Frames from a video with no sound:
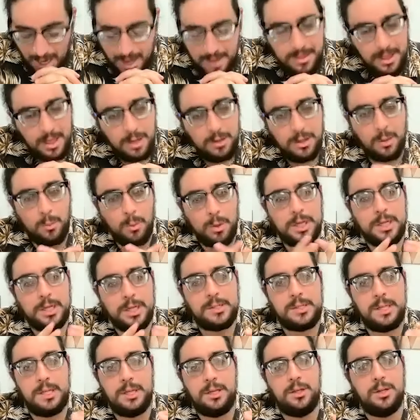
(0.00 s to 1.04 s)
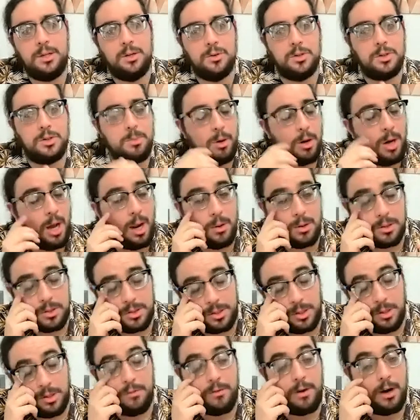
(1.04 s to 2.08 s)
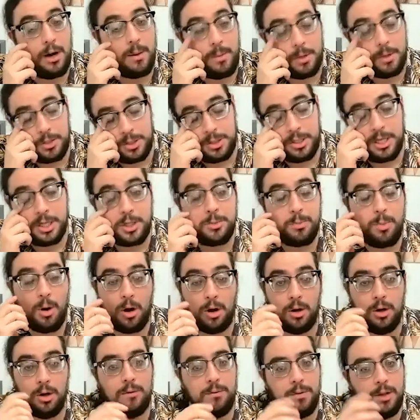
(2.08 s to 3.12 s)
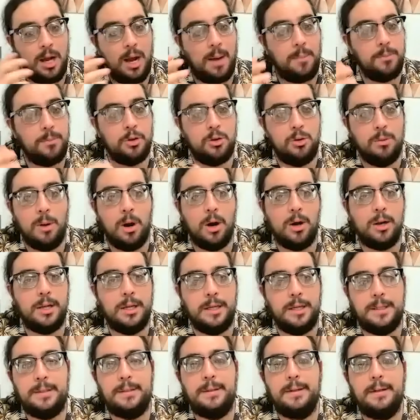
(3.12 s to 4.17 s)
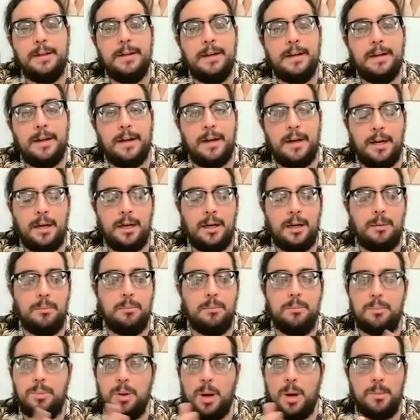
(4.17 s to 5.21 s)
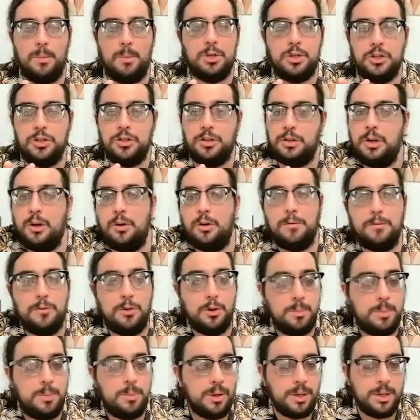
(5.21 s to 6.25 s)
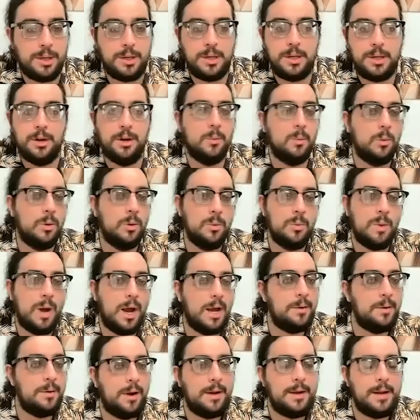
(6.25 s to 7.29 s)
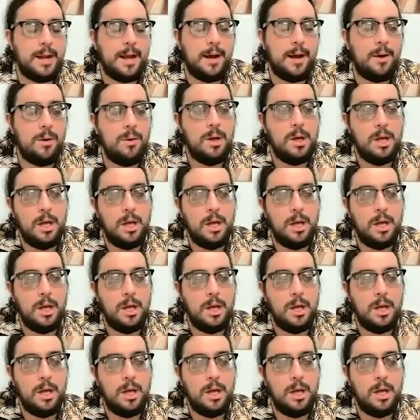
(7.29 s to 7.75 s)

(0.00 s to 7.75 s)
I think that we're going to see, you know, smart eyewear still very much a niche part of the optical market, um, probably just, you know, a few billion a year worldwide right now,